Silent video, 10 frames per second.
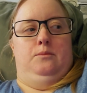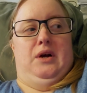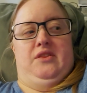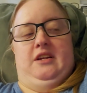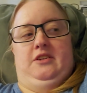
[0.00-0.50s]

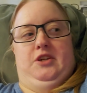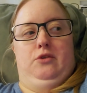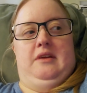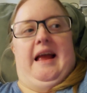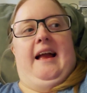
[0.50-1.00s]
But they
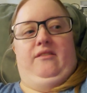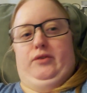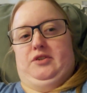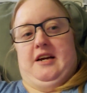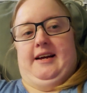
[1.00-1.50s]
don't
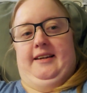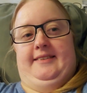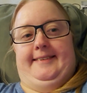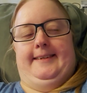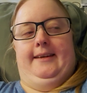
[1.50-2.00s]

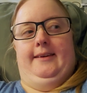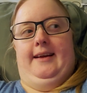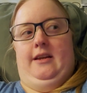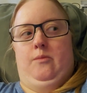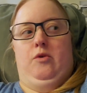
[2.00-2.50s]
advertise
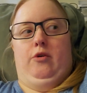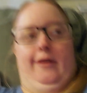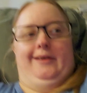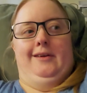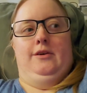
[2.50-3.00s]

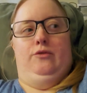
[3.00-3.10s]
anymore